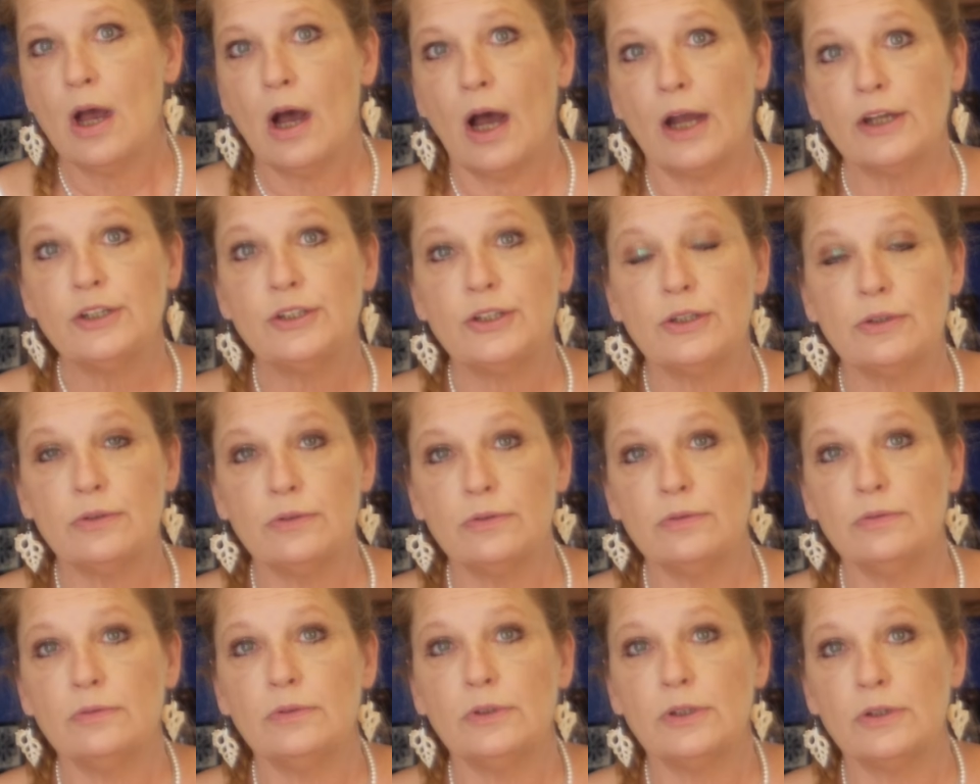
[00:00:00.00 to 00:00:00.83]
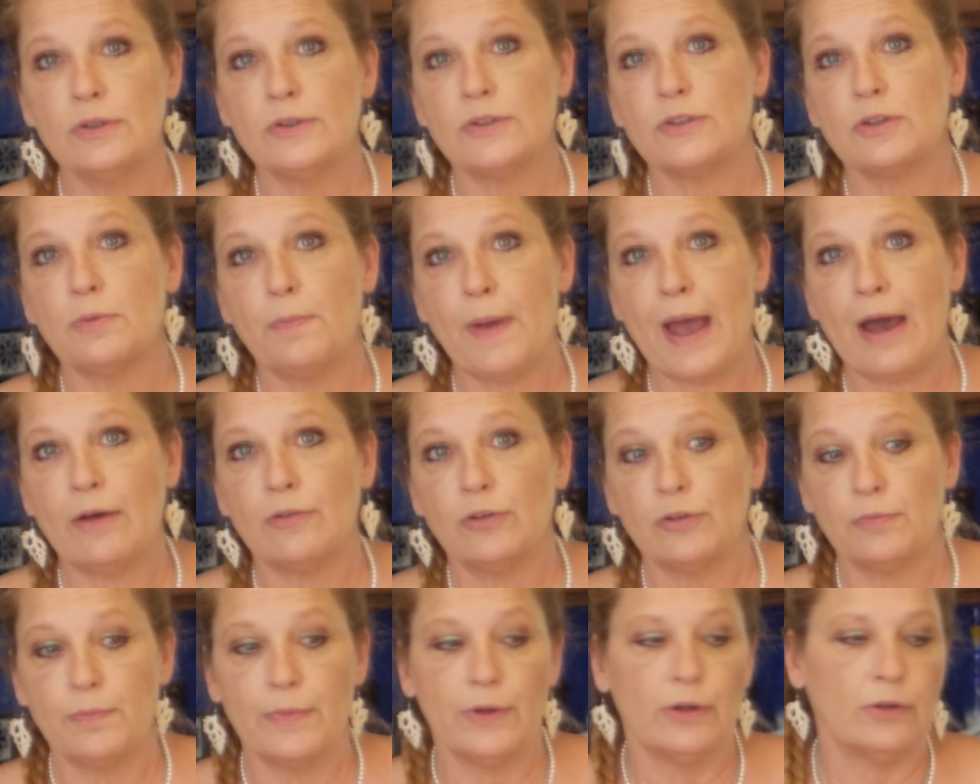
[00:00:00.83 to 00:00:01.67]
I do use the
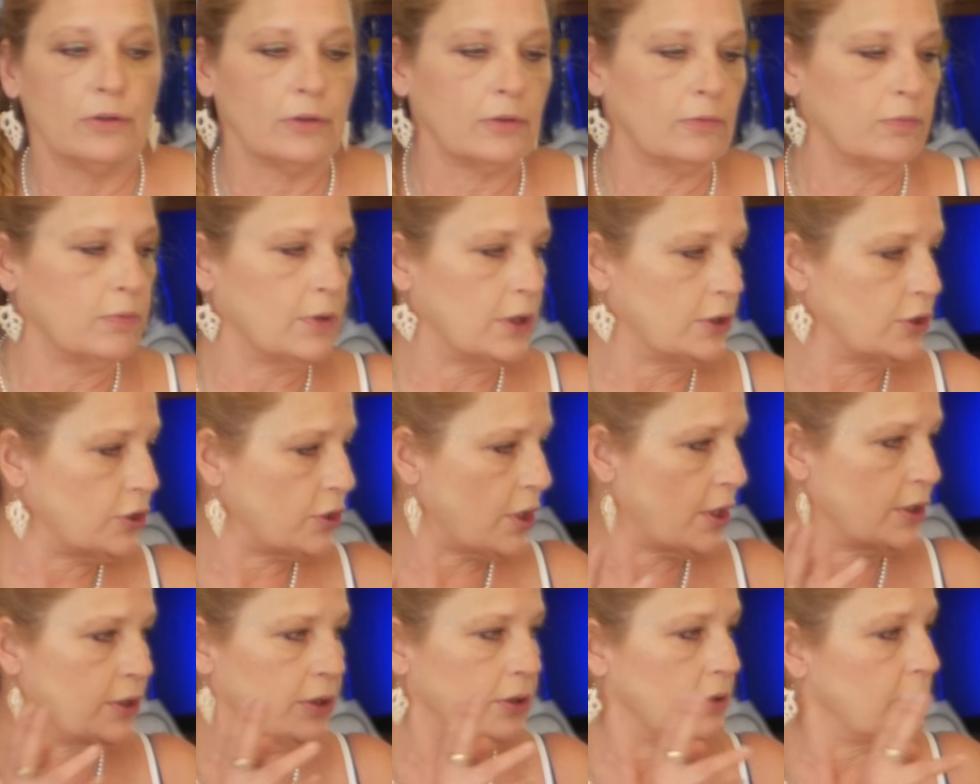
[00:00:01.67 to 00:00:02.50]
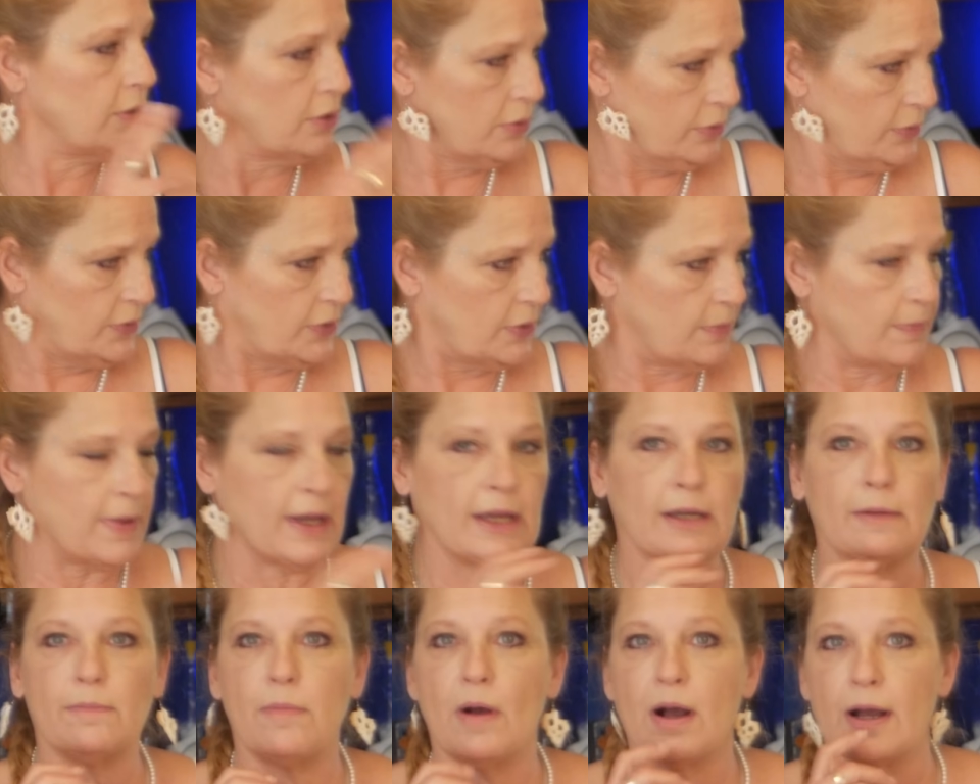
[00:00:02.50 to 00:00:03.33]
powdered milk, which I use to
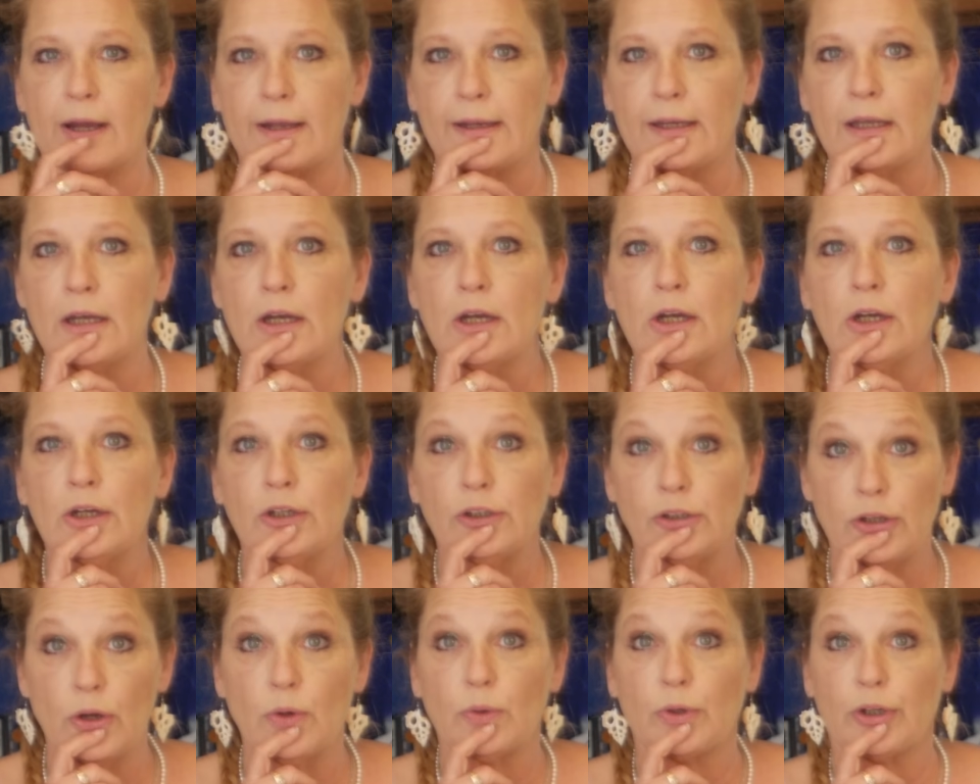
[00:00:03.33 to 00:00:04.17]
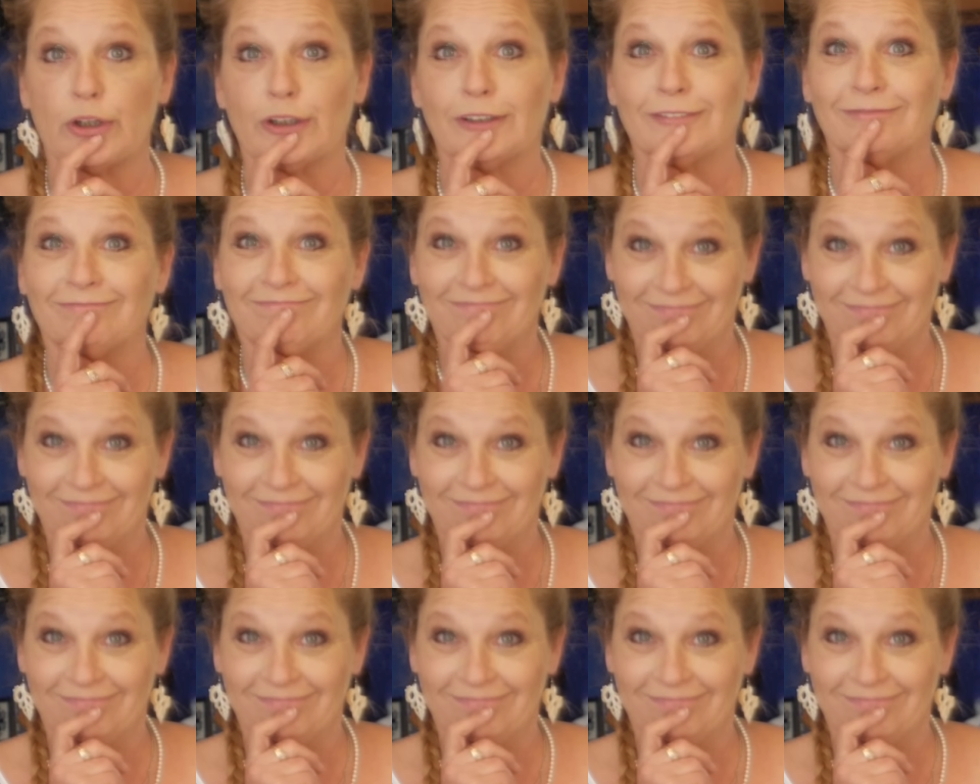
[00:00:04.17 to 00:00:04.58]
make my yogurt.